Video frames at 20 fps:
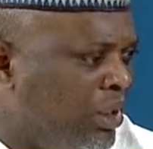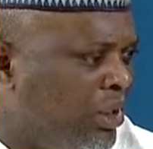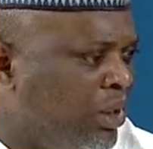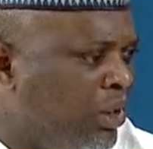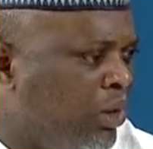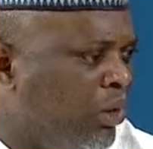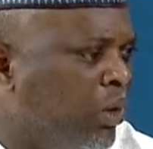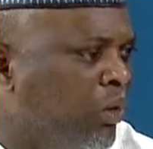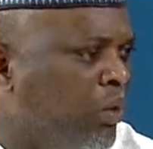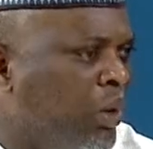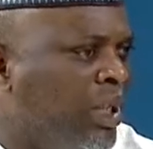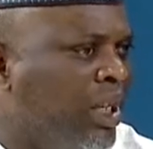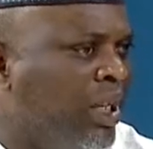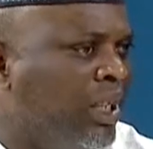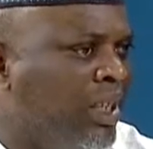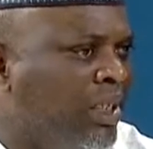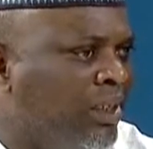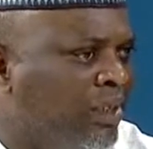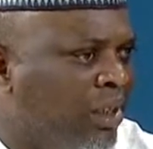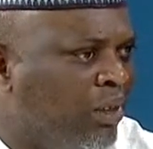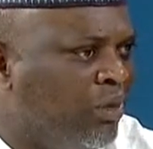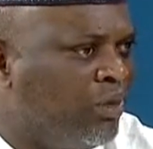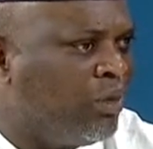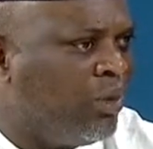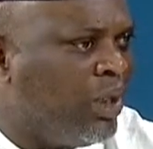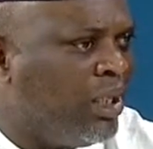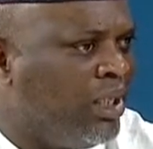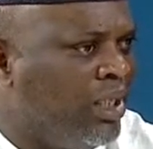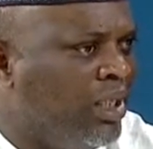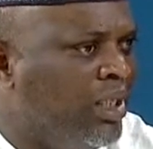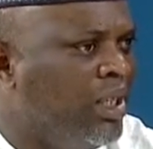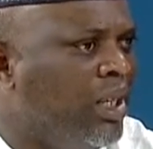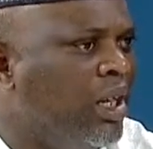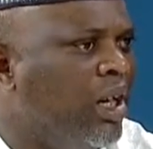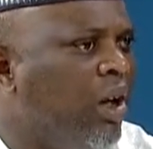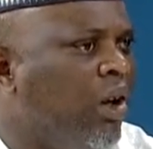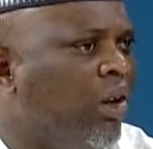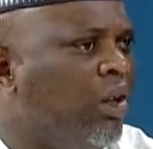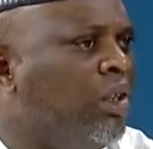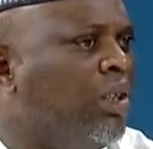You know, we get ourselves ready
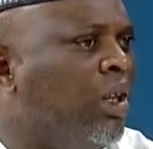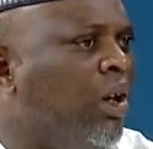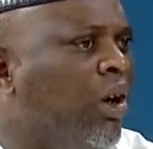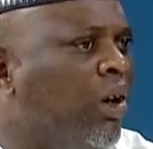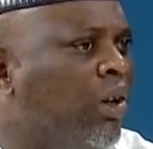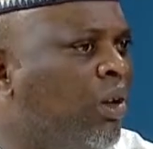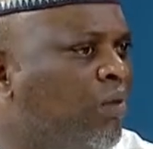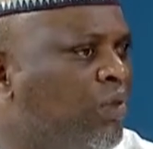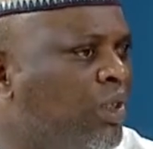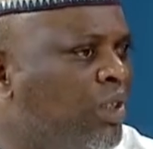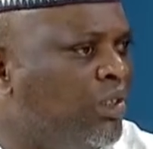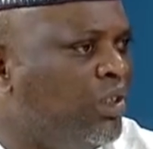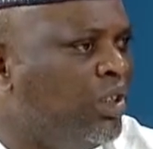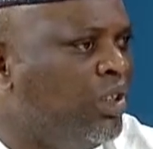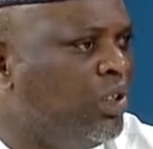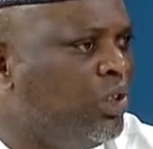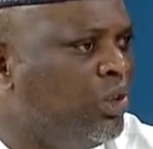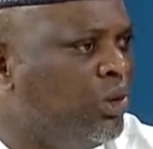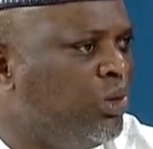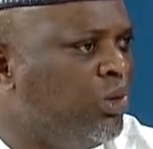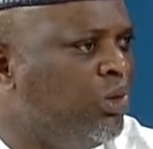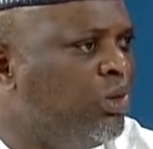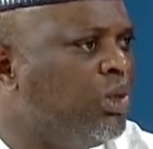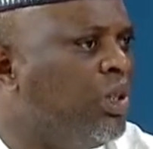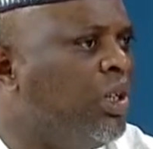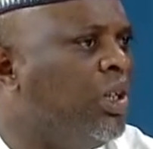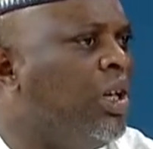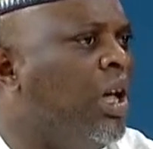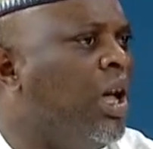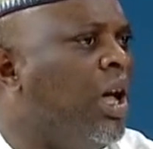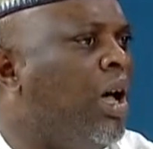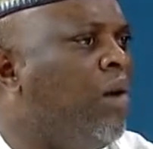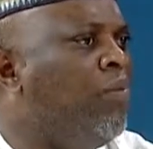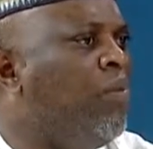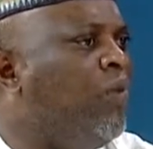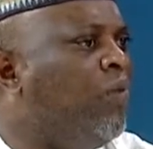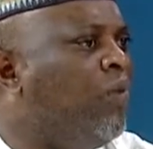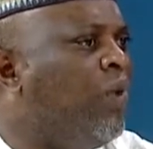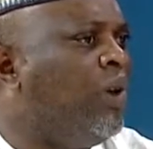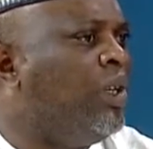on all of these issues
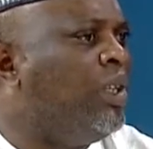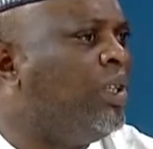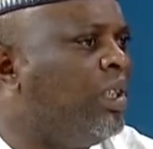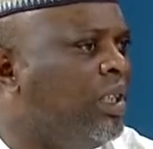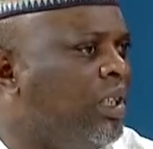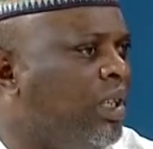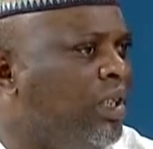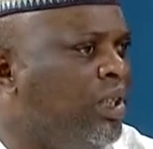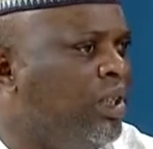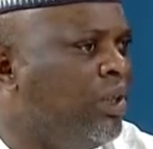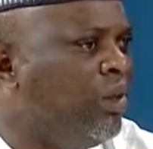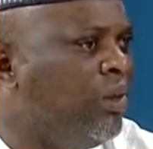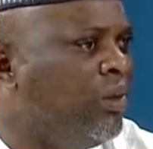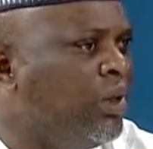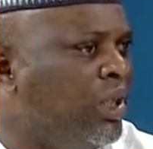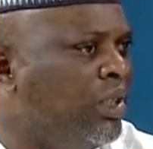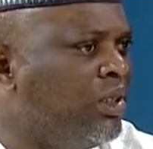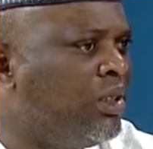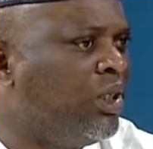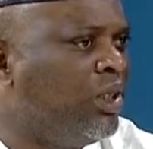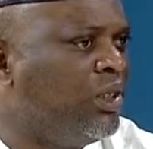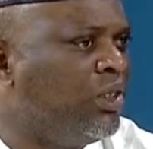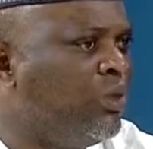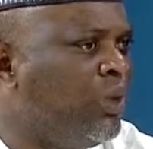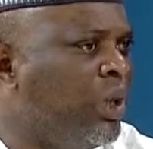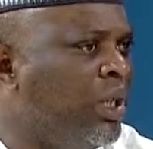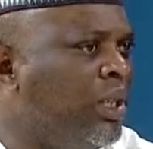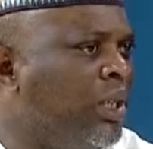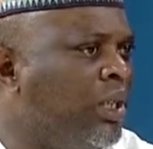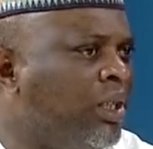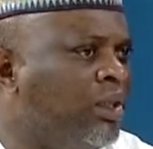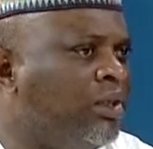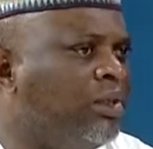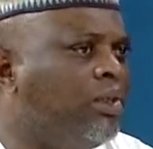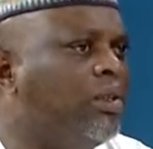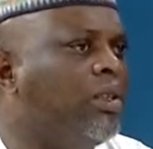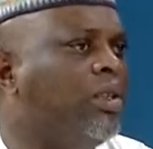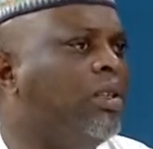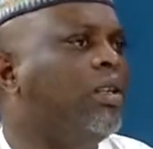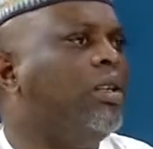before it, you know, hits us where it
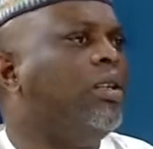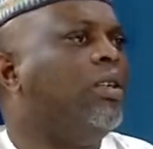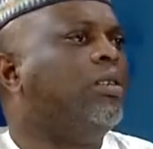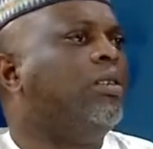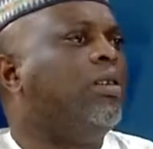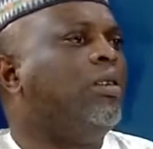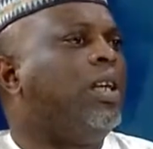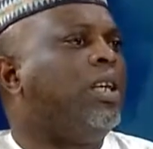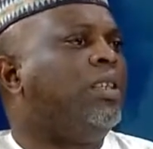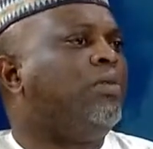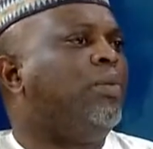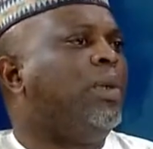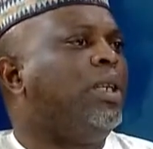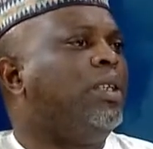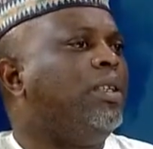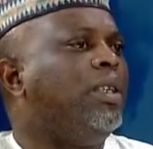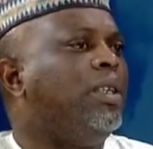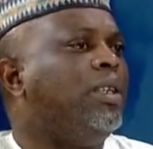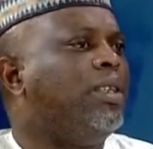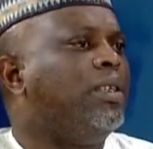hurts. Now, so that's my thinking.